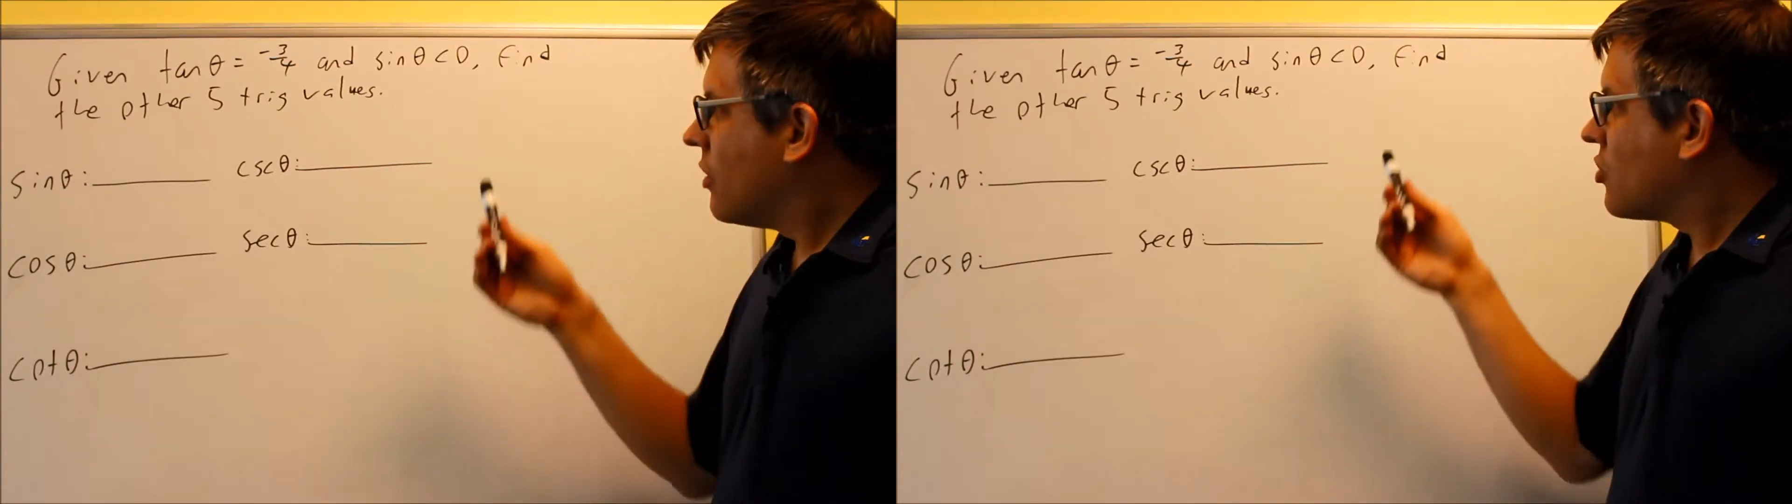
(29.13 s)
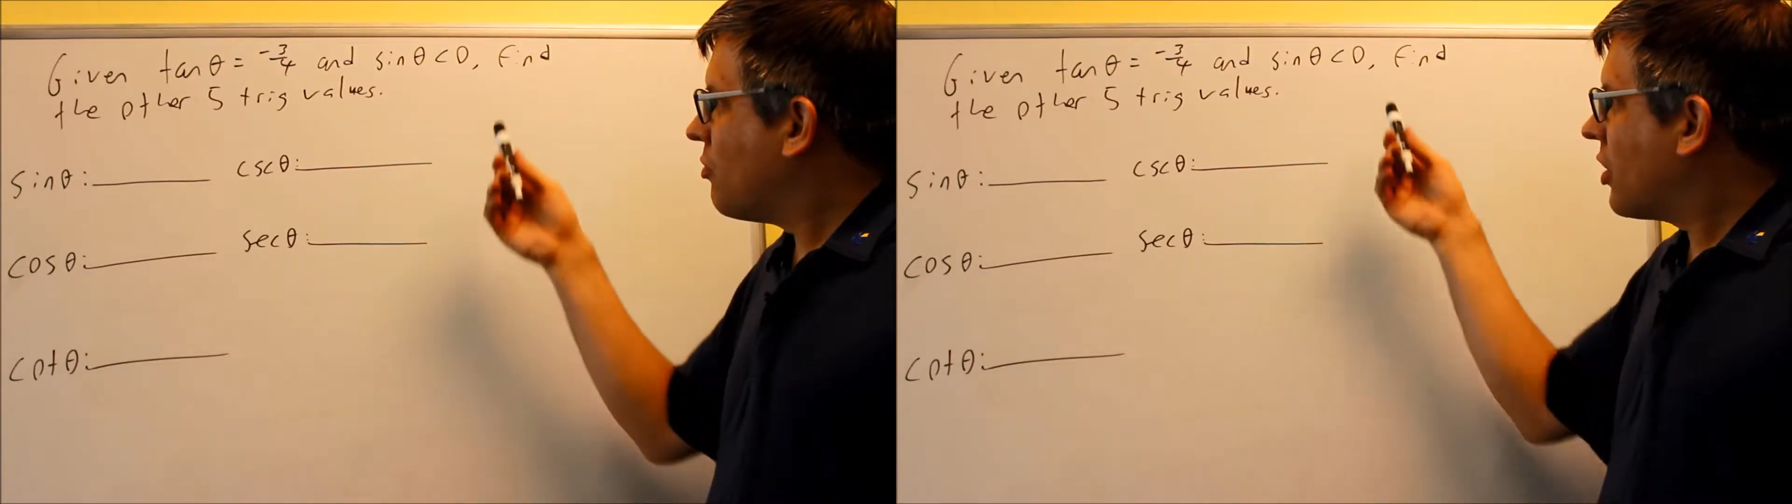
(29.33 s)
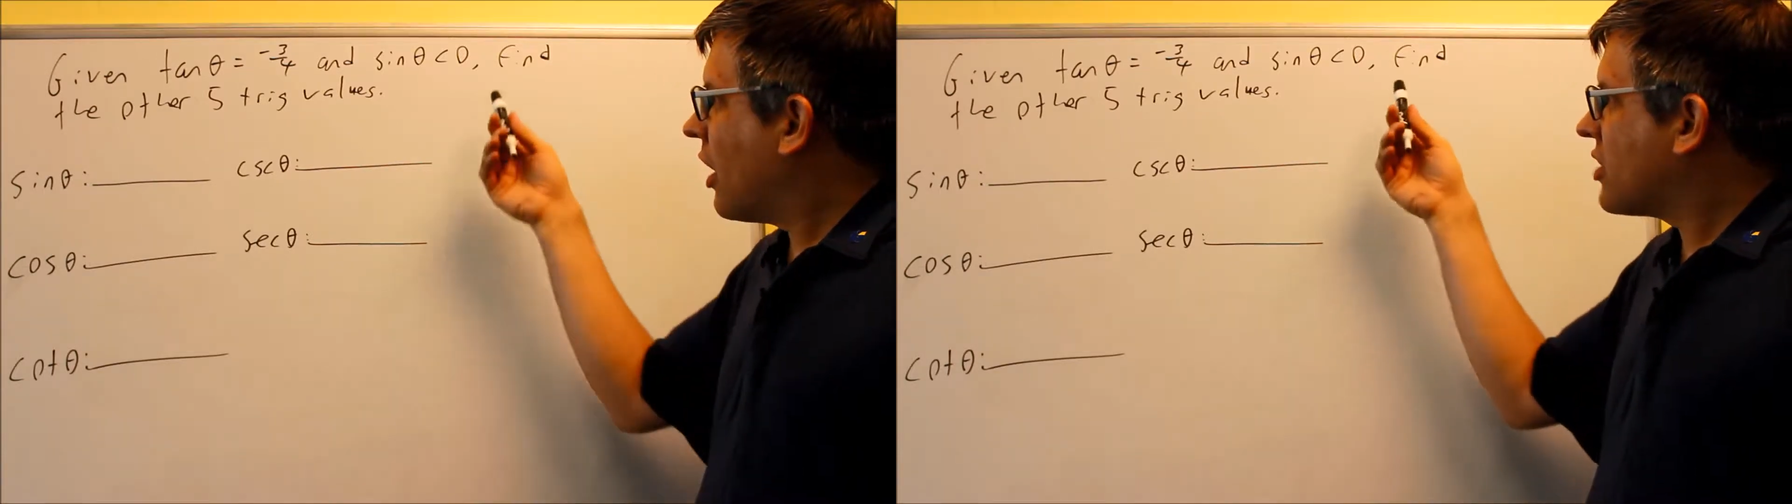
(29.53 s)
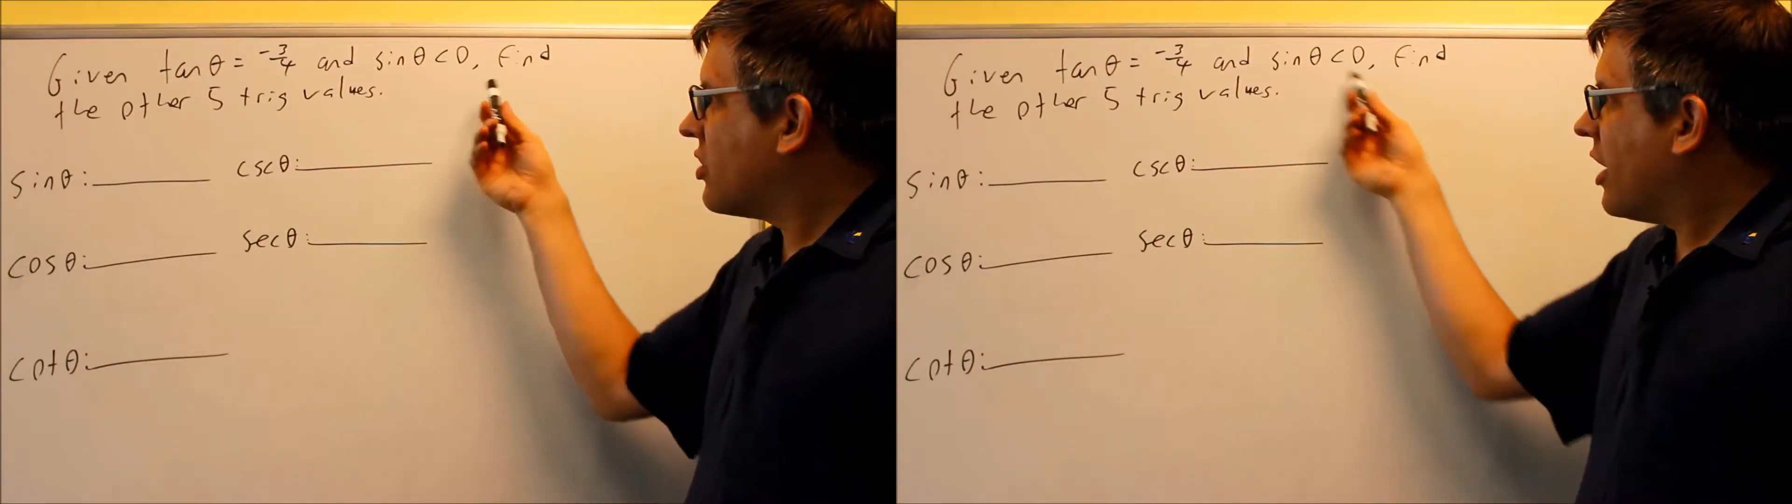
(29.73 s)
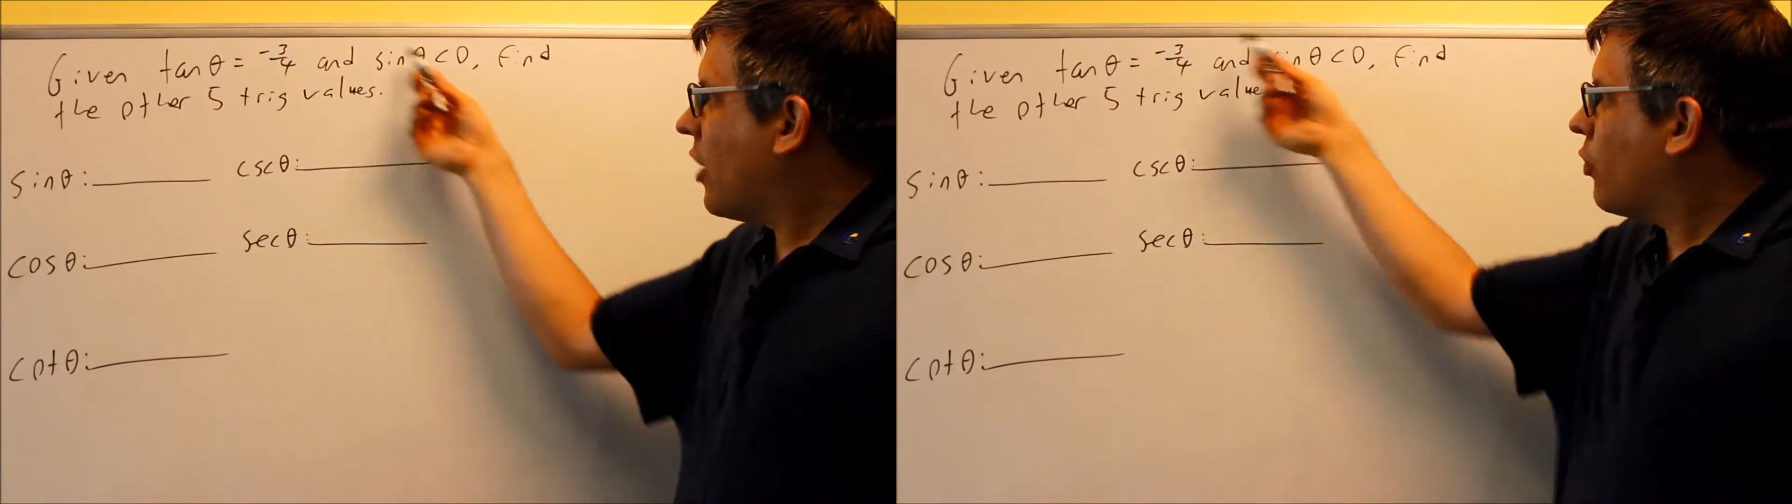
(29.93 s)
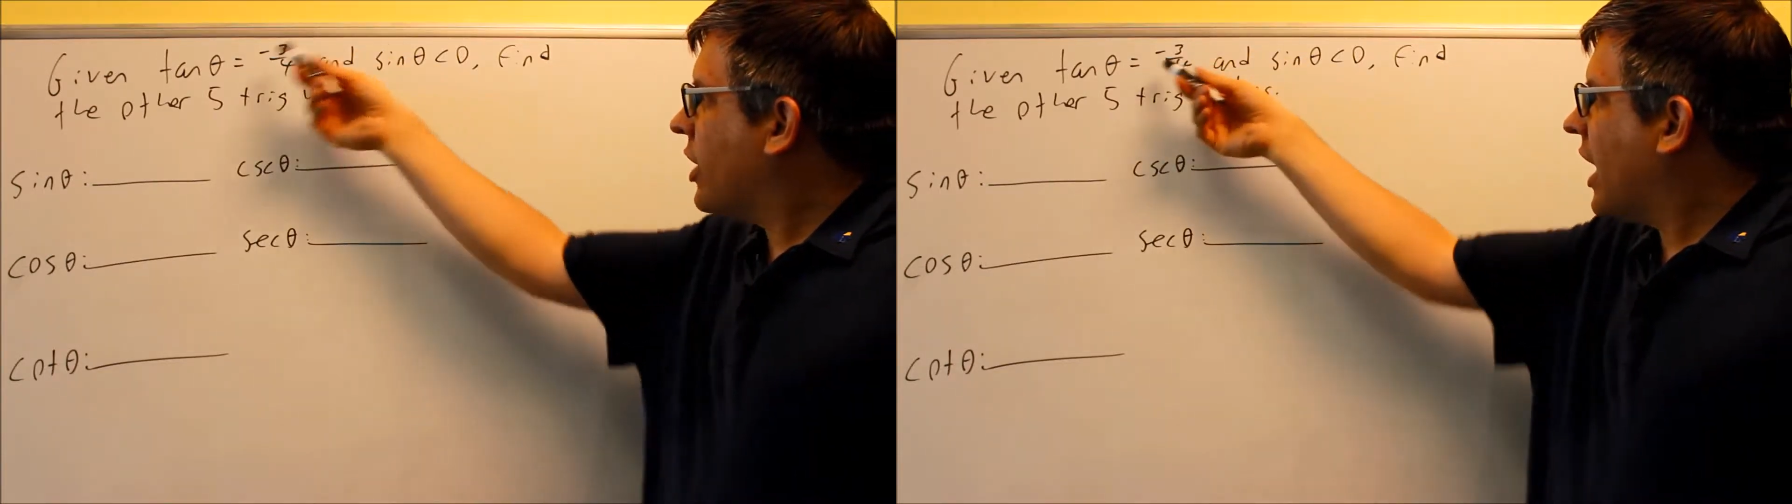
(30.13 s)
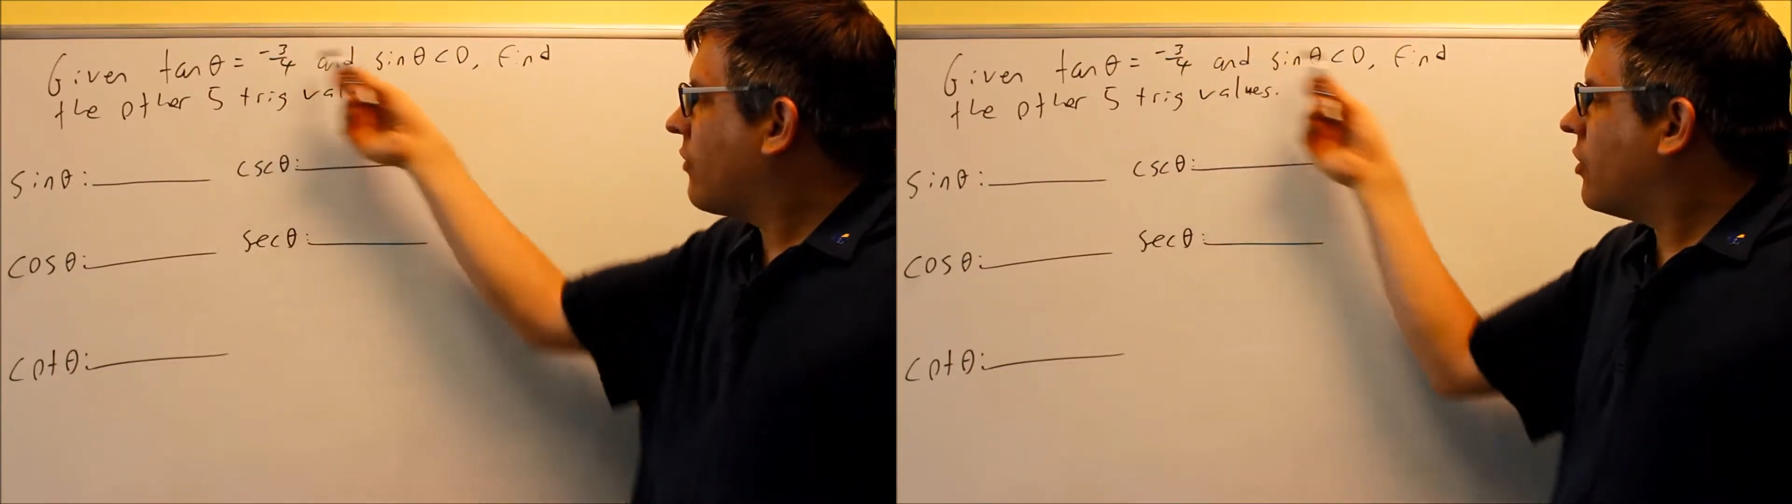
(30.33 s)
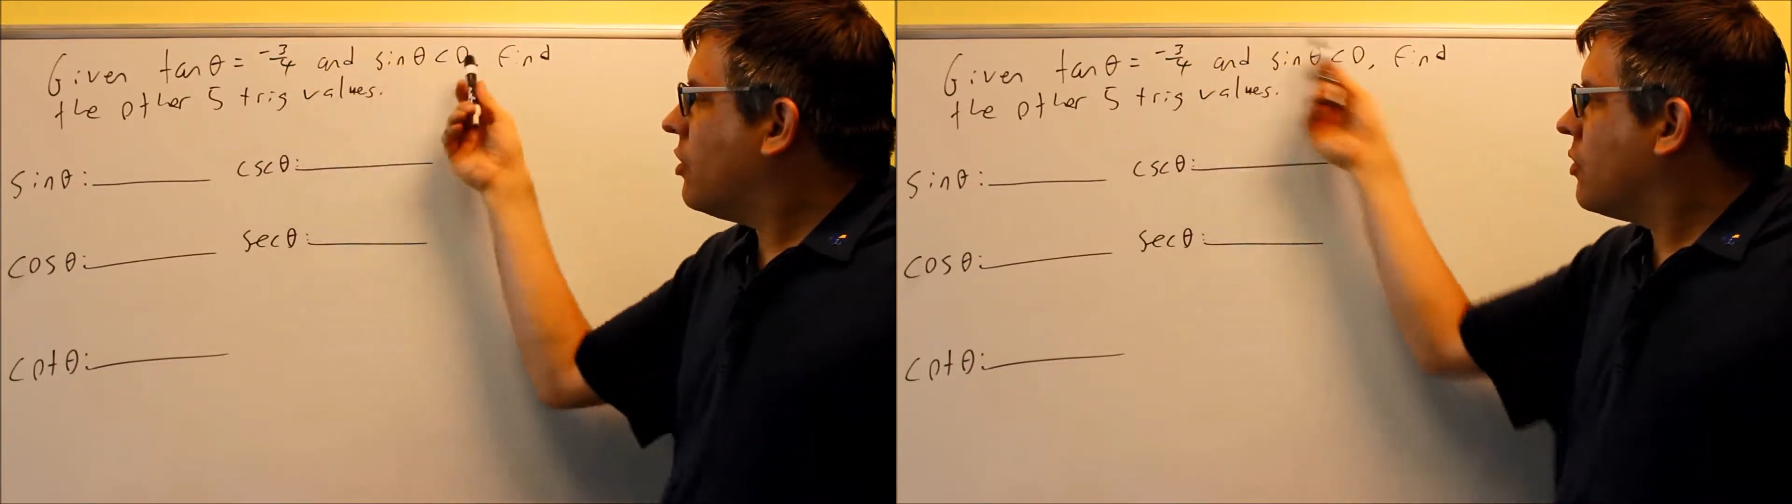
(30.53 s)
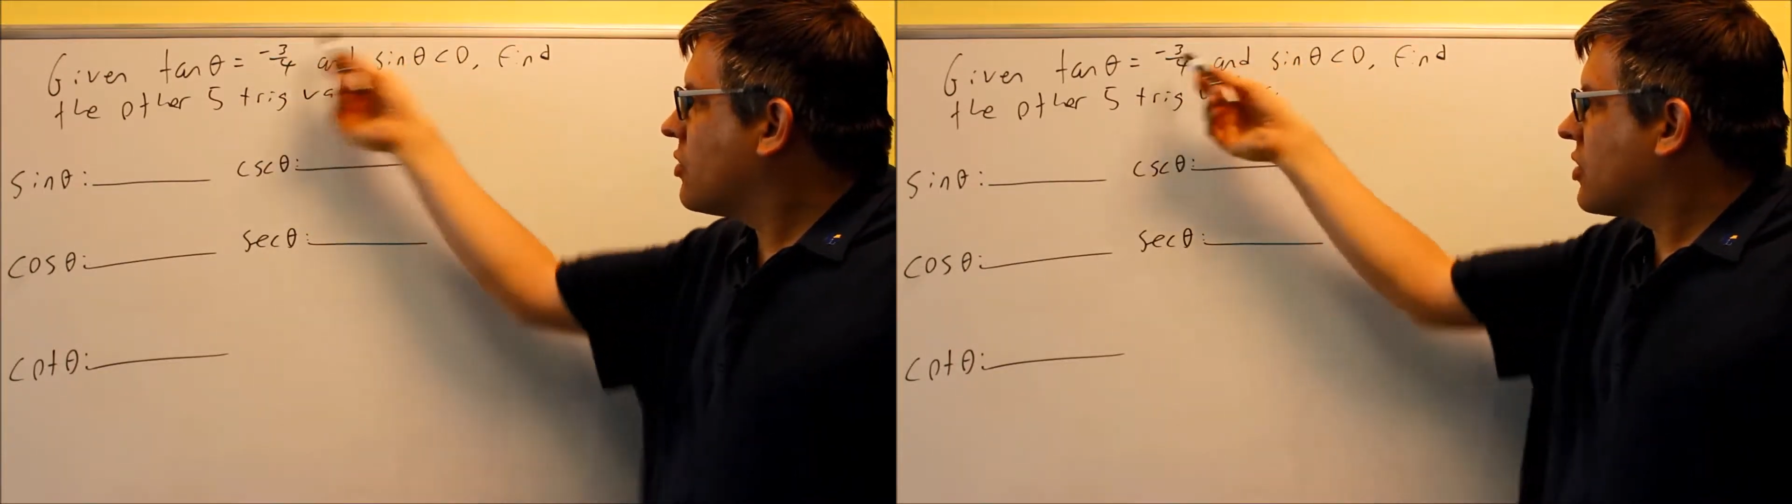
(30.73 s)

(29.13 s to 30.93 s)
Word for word: So because of that, we have to use